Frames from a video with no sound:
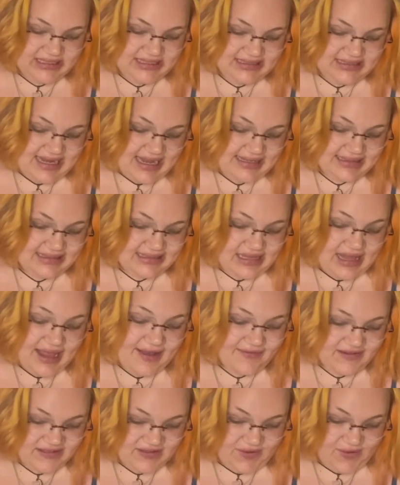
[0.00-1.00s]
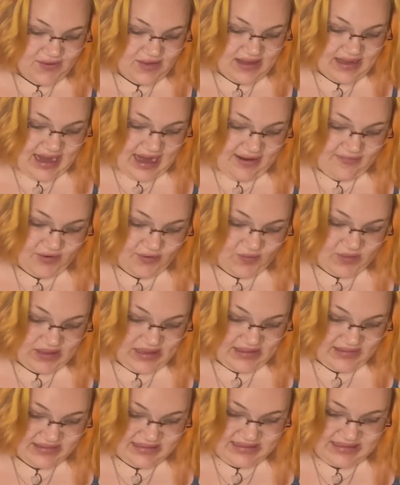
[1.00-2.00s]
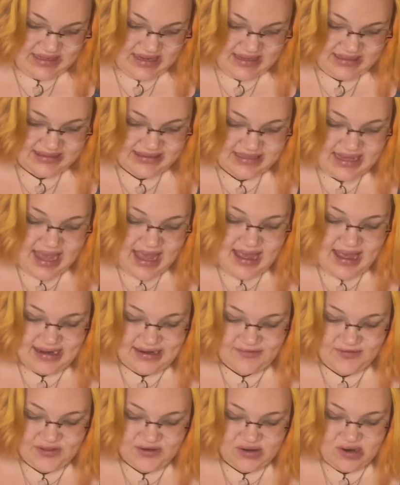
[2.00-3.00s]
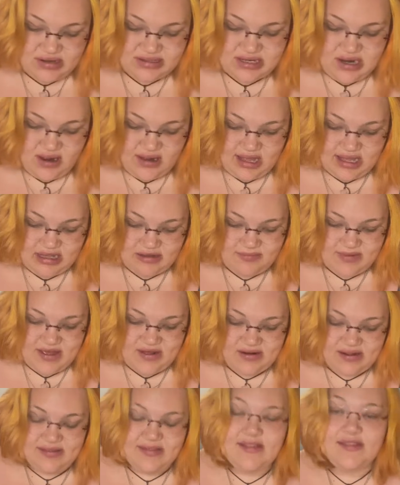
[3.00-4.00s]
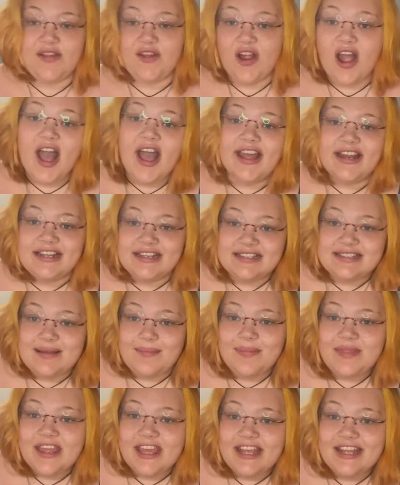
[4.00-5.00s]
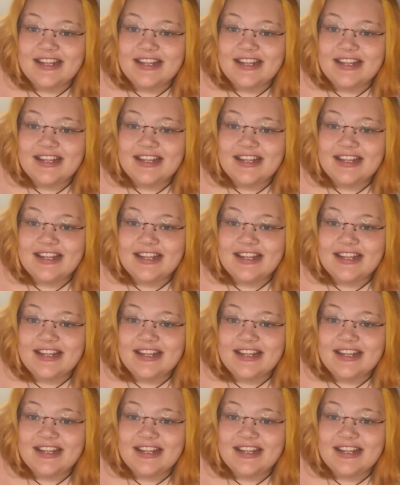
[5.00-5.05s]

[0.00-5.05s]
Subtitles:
intense life, so you think everyone else does. And if they're not talking about it, then they're hiding something.